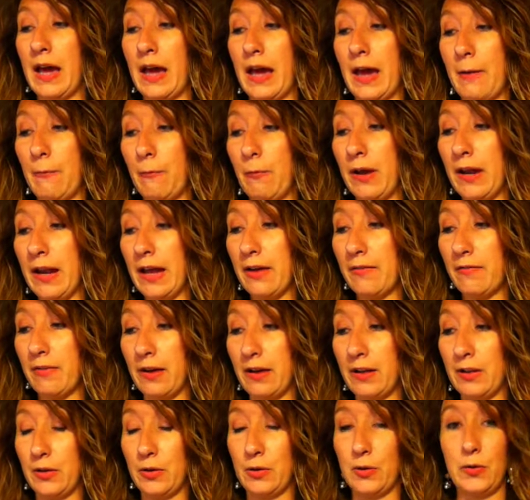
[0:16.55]
what have
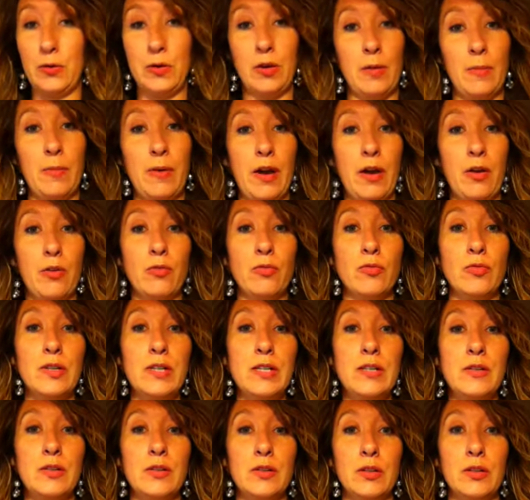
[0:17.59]
I learned about
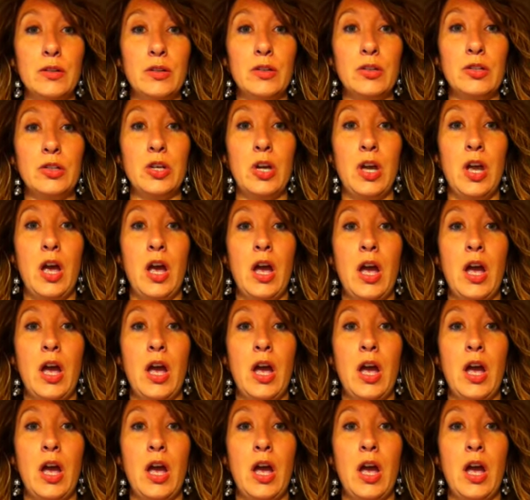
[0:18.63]
research?